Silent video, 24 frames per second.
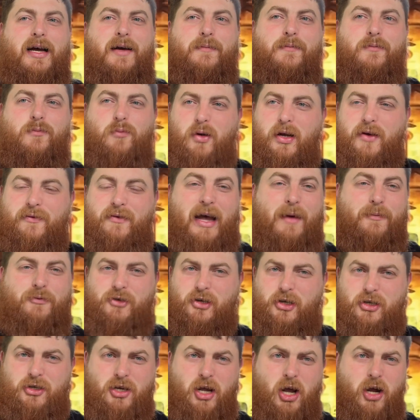with
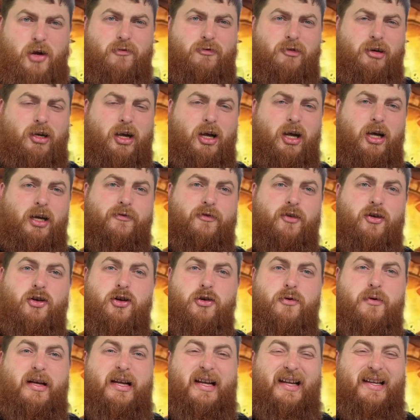absolutely no regard for
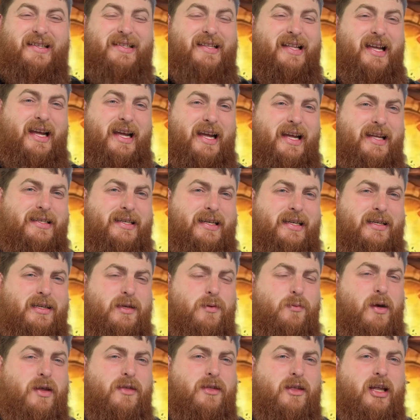who it is they're hitting,
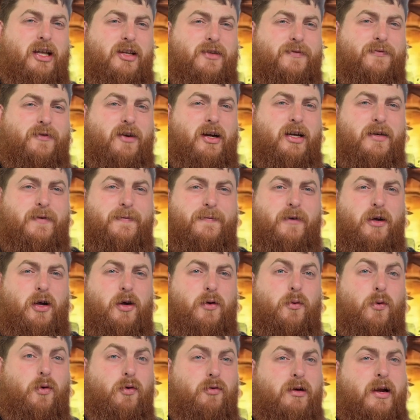whether that's friend, foe
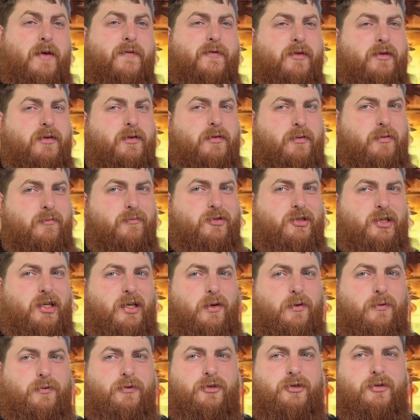or even
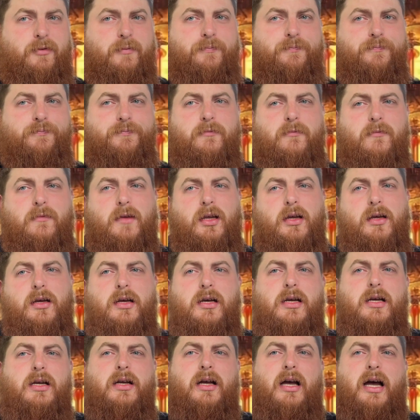themselves.
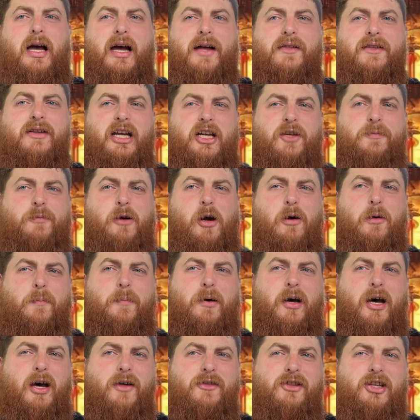The next primal
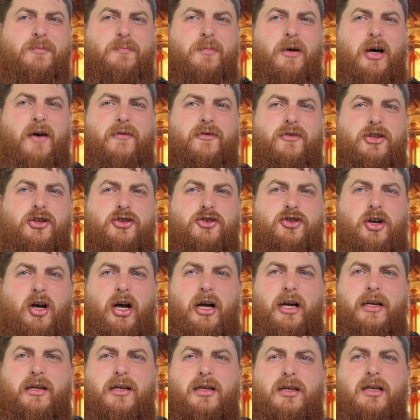path is Path of the
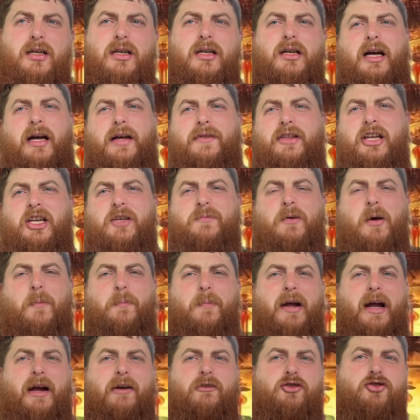Giant, and these
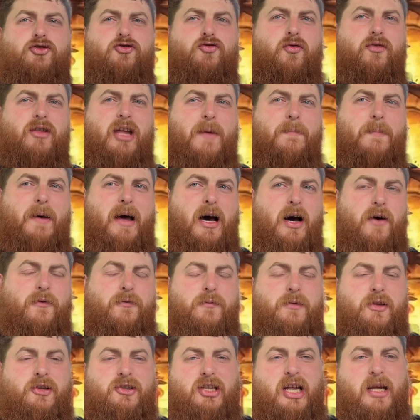barbarians draw their power from
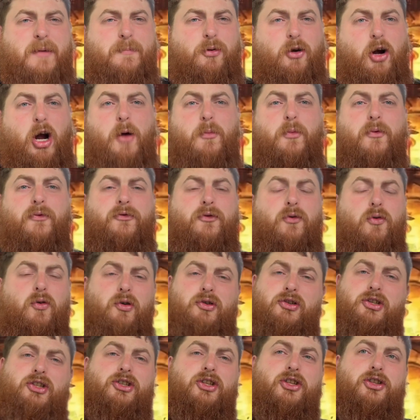the same primal
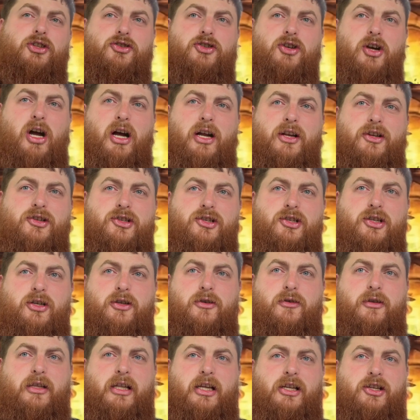forces that the giants do,
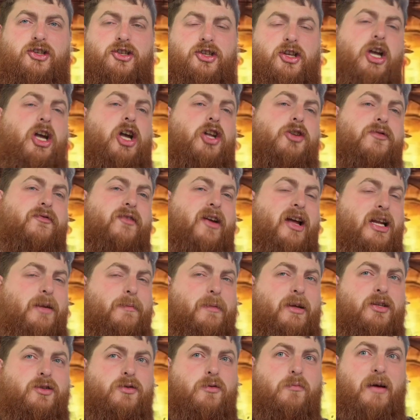and they surge with
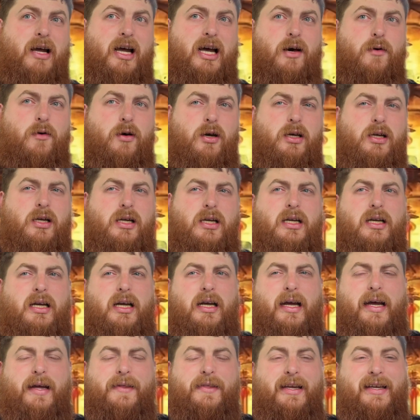elemental power,
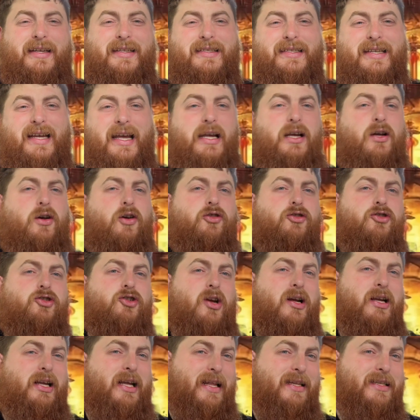and they can take on
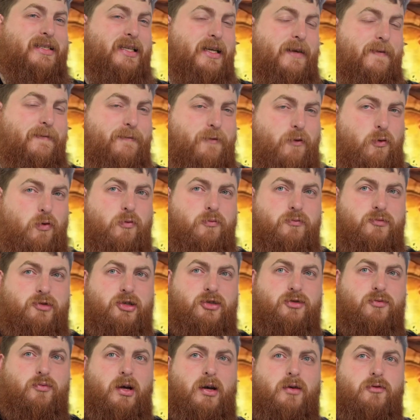gigantic forms
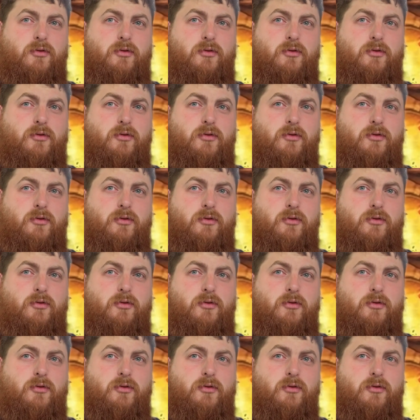as well,